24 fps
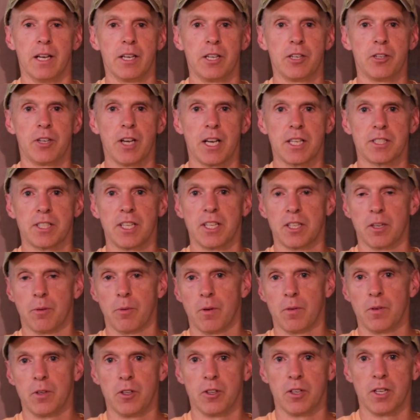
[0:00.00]
you just need
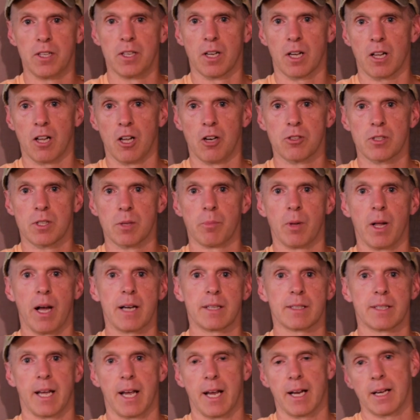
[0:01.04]
to close the
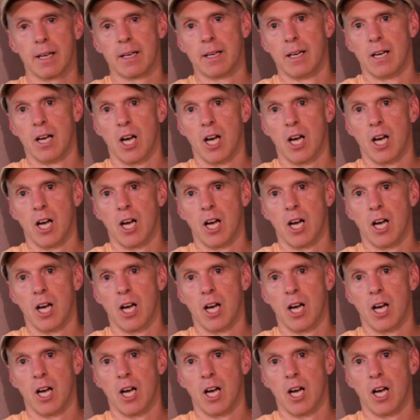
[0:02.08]
black tank,